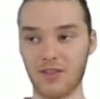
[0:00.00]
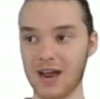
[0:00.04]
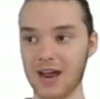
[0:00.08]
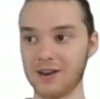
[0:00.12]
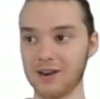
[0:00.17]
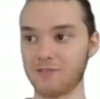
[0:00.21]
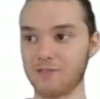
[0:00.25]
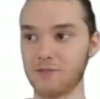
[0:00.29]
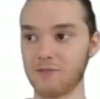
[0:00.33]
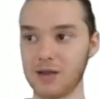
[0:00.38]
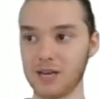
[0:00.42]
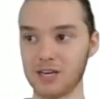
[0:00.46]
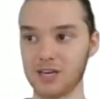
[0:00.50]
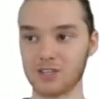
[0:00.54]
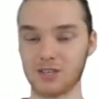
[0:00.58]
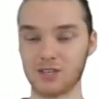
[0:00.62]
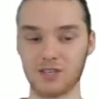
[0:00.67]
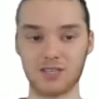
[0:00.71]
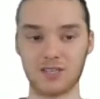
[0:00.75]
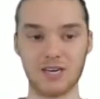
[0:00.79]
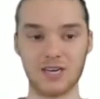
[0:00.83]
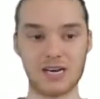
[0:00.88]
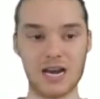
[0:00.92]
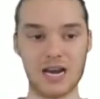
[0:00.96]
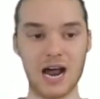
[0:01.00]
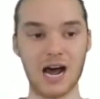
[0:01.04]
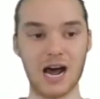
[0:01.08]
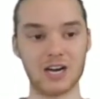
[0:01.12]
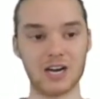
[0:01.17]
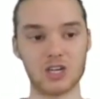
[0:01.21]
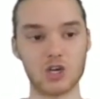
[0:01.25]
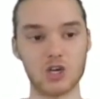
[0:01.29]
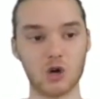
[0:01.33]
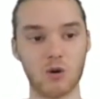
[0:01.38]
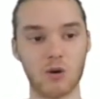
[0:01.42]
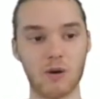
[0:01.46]
That information did
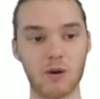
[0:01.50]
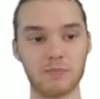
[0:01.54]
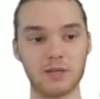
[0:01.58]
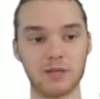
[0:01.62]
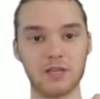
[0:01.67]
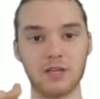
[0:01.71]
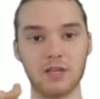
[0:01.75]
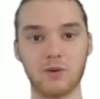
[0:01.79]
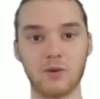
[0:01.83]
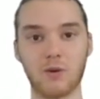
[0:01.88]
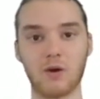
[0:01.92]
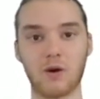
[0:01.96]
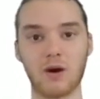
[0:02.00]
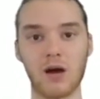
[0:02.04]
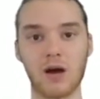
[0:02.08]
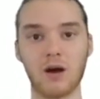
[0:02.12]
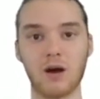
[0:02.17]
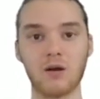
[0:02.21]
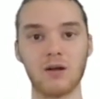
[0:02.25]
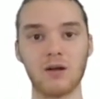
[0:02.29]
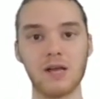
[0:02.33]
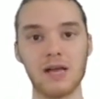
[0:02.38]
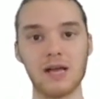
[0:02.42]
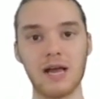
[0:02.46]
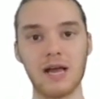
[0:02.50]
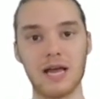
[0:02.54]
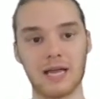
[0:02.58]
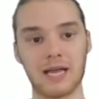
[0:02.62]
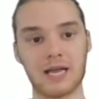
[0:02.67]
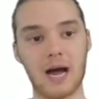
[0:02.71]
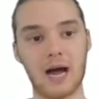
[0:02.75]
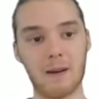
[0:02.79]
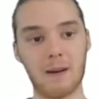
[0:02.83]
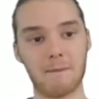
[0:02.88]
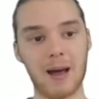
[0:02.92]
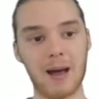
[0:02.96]
not show up in the URL. It
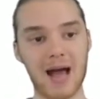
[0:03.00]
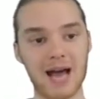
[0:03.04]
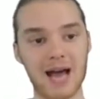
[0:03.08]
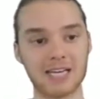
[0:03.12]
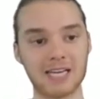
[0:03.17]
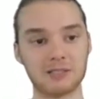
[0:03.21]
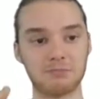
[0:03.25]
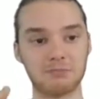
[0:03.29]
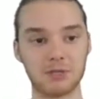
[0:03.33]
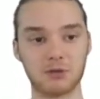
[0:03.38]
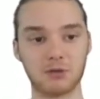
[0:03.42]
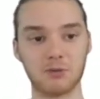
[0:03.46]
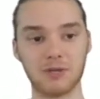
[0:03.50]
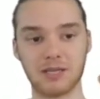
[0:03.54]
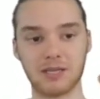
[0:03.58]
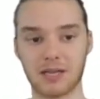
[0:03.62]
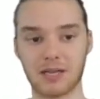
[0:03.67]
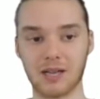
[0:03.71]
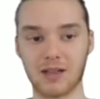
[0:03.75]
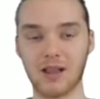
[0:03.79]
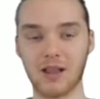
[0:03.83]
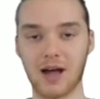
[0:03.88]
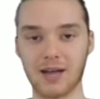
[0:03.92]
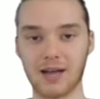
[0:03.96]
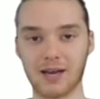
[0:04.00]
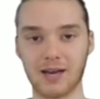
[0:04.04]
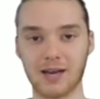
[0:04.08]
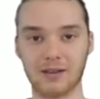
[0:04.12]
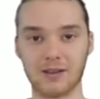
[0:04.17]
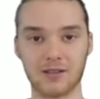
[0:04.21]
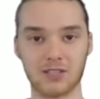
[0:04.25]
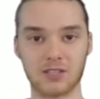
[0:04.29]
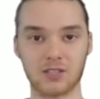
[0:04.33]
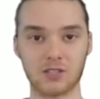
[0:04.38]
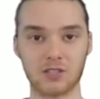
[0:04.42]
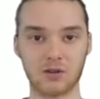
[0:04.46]
got passed between the client
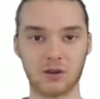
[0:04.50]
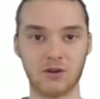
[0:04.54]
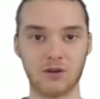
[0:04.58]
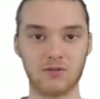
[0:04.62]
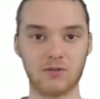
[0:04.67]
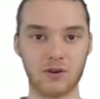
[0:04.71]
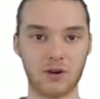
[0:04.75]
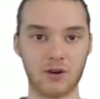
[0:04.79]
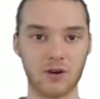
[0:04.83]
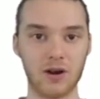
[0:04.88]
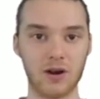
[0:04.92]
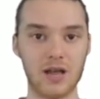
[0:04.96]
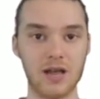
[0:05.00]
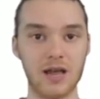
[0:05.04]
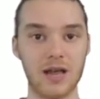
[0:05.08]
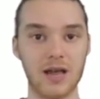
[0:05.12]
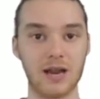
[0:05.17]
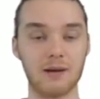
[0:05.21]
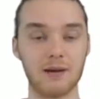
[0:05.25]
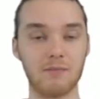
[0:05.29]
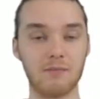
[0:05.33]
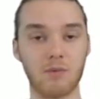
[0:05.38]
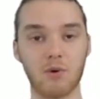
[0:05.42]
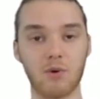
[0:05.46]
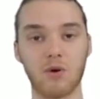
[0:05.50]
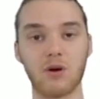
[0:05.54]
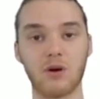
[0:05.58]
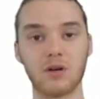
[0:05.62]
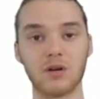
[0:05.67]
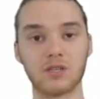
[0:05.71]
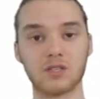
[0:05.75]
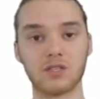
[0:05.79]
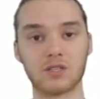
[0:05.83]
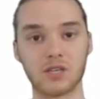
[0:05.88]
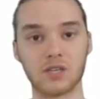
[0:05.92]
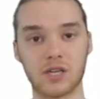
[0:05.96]
and the server in a
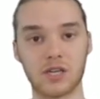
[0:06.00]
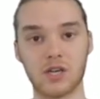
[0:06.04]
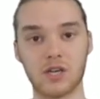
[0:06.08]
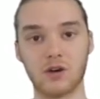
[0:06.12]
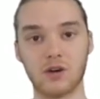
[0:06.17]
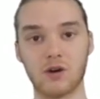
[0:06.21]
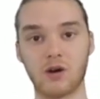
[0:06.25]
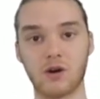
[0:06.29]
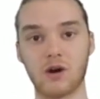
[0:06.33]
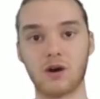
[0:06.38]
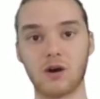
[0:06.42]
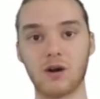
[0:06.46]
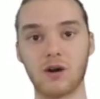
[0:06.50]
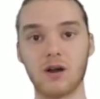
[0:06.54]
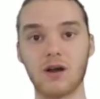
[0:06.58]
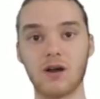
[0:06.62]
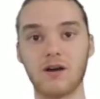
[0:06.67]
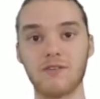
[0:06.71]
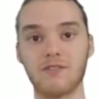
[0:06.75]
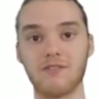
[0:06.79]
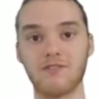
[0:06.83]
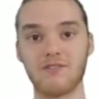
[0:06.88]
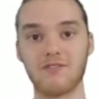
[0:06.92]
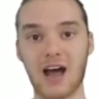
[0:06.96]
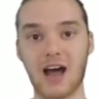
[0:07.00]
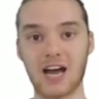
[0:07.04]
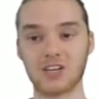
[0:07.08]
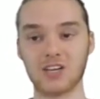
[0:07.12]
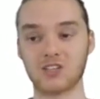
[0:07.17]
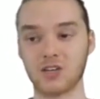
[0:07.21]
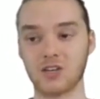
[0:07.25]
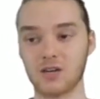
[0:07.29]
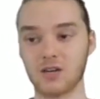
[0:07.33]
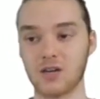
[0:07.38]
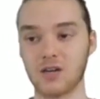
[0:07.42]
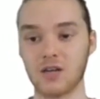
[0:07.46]
more secure
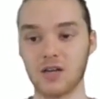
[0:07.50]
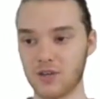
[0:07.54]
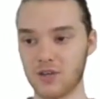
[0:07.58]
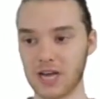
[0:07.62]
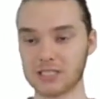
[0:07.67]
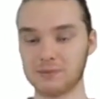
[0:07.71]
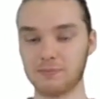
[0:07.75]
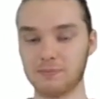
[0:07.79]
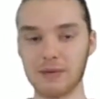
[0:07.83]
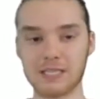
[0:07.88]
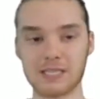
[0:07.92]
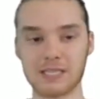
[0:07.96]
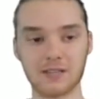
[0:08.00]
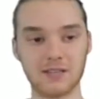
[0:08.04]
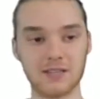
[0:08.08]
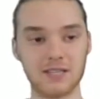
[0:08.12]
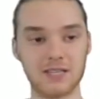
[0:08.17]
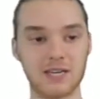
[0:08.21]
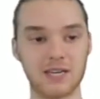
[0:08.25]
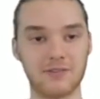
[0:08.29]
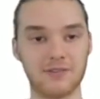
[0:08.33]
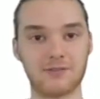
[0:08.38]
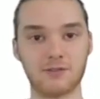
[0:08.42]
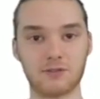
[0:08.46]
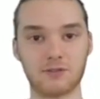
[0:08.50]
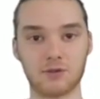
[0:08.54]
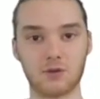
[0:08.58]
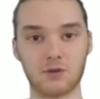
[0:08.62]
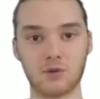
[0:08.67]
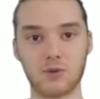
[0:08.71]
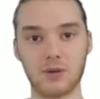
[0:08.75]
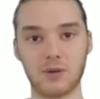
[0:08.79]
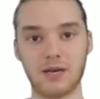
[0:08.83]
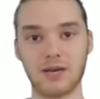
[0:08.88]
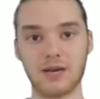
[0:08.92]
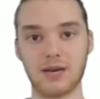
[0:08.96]
fashion. That's basically the difference
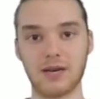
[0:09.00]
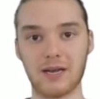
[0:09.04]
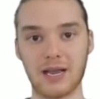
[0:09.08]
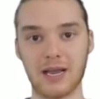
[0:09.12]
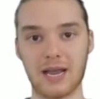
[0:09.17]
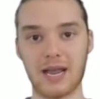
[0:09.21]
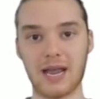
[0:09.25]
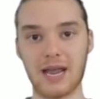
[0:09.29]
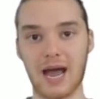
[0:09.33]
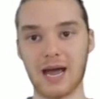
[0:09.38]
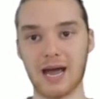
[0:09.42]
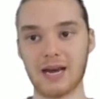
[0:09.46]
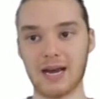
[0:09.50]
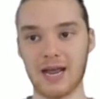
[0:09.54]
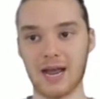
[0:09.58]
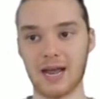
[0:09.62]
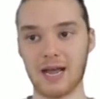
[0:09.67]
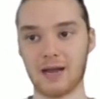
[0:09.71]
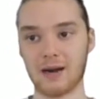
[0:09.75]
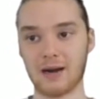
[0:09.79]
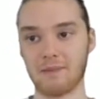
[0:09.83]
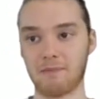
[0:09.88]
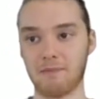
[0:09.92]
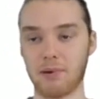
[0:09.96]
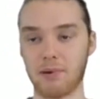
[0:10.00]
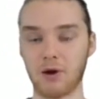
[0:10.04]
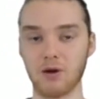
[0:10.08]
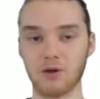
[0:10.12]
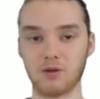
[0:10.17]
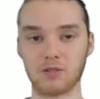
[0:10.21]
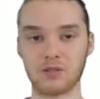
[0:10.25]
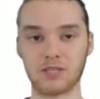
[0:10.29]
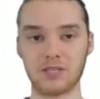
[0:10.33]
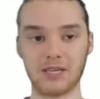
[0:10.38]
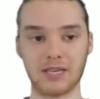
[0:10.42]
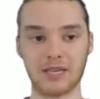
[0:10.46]
between get and
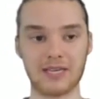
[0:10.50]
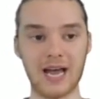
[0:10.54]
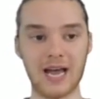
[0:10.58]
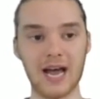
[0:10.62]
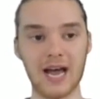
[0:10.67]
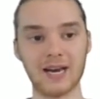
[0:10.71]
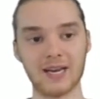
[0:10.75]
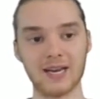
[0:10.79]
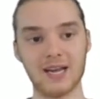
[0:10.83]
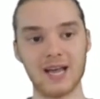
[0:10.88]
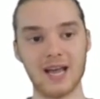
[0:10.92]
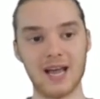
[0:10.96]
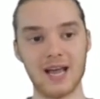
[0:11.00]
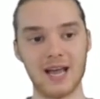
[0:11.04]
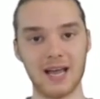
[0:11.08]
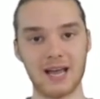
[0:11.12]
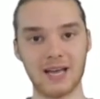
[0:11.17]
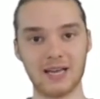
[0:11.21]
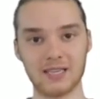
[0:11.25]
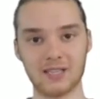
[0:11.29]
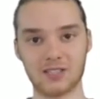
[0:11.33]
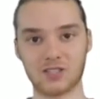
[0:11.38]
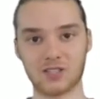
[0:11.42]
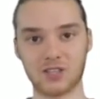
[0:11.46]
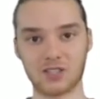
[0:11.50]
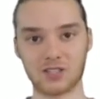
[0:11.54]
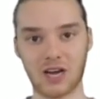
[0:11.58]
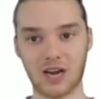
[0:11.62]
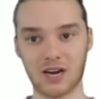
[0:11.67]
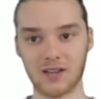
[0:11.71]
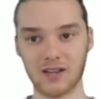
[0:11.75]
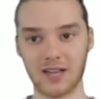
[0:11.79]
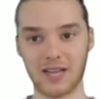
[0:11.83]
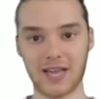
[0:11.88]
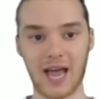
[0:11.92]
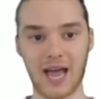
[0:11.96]
post. Get is just
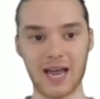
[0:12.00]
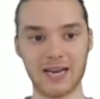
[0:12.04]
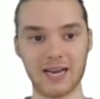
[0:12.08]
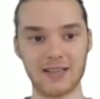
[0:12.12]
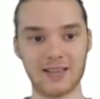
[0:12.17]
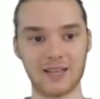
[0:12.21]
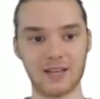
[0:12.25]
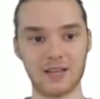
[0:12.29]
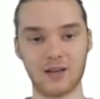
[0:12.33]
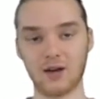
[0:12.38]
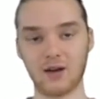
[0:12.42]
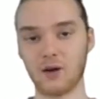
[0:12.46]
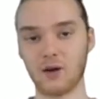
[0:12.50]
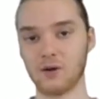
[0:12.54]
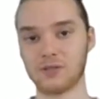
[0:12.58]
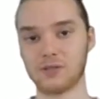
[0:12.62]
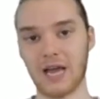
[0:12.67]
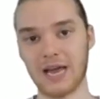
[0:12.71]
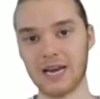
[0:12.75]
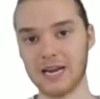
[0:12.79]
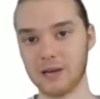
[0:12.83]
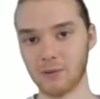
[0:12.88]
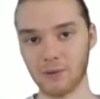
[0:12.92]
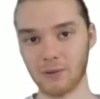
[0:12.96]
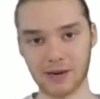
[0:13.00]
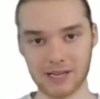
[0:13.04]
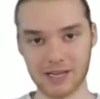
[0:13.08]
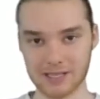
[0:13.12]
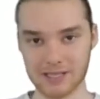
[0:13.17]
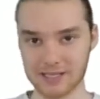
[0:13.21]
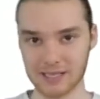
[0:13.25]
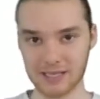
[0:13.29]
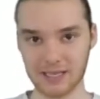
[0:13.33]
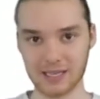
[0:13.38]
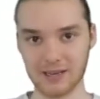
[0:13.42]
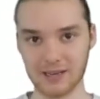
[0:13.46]
kind of like anything goes. Anyone
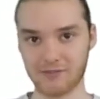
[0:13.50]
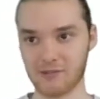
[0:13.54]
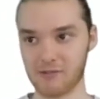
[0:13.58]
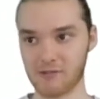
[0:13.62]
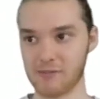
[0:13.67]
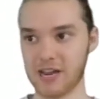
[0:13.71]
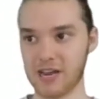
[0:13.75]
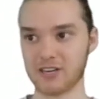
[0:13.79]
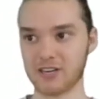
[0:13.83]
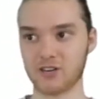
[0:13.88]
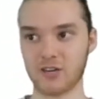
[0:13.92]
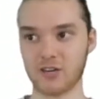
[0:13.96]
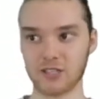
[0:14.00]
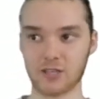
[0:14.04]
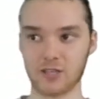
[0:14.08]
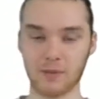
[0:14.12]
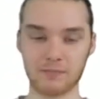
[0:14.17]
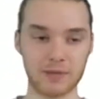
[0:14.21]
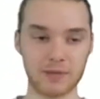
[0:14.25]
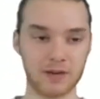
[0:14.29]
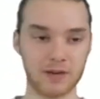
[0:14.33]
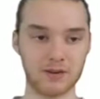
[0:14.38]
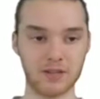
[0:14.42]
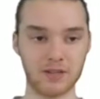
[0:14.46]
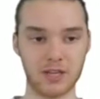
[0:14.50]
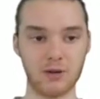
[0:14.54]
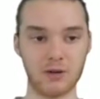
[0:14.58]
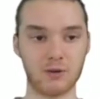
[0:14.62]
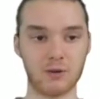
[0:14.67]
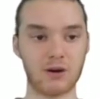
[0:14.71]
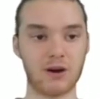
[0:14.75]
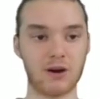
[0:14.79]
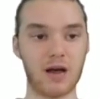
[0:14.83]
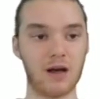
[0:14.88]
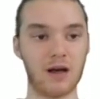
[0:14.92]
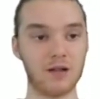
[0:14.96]
can see the information. It's up there in the
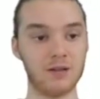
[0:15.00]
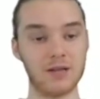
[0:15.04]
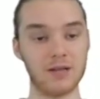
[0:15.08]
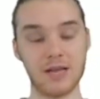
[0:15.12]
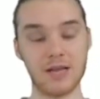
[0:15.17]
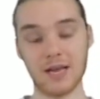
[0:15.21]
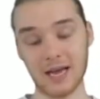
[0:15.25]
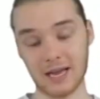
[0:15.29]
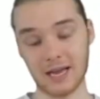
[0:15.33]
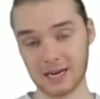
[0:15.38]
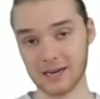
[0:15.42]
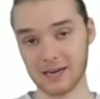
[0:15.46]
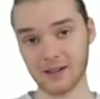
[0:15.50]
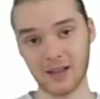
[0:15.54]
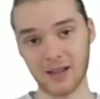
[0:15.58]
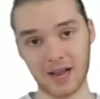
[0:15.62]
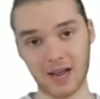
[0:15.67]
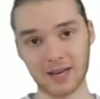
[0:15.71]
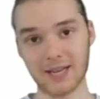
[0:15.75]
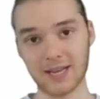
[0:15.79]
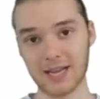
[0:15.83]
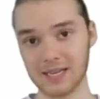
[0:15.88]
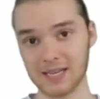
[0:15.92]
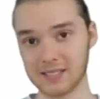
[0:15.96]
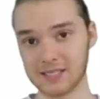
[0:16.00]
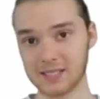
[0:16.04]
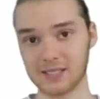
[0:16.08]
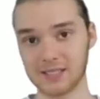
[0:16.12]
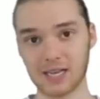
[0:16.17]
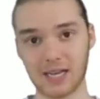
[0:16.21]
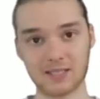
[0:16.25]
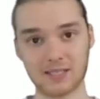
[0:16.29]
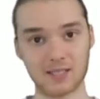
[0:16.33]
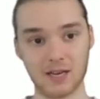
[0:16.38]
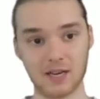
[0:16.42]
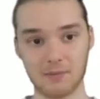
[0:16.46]
URL. And in a lot of cases,
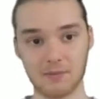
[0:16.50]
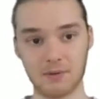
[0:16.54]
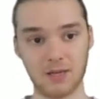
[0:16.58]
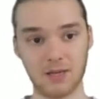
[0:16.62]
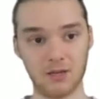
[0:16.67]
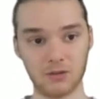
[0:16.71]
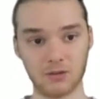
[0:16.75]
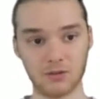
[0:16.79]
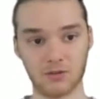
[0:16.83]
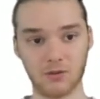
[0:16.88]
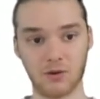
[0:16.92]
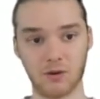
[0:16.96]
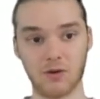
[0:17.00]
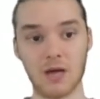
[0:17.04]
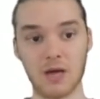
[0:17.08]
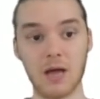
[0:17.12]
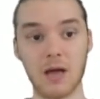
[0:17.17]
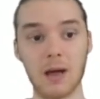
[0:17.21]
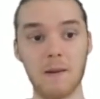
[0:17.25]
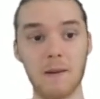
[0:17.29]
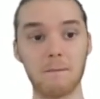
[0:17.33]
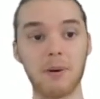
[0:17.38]
that's going to be useful.